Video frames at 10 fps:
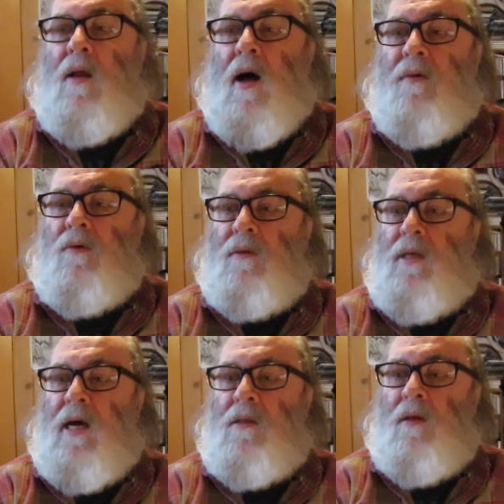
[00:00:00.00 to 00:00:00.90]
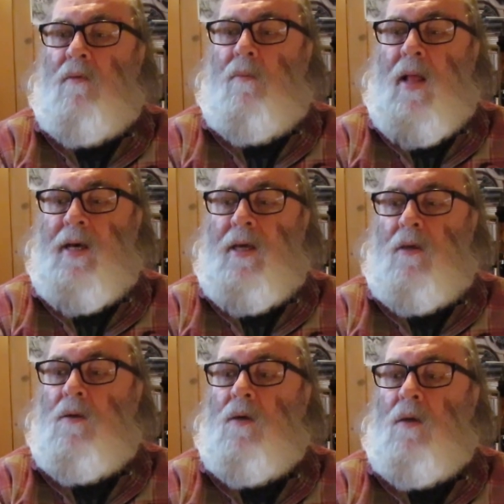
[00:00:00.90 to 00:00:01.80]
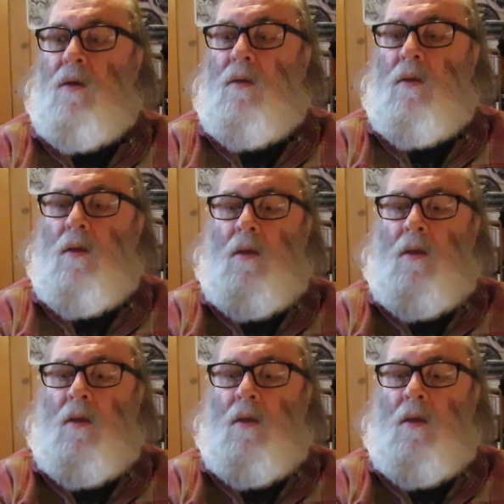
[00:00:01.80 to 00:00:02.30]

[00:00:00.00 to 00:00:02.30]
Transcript: novel, Death of a Black-Haired Girl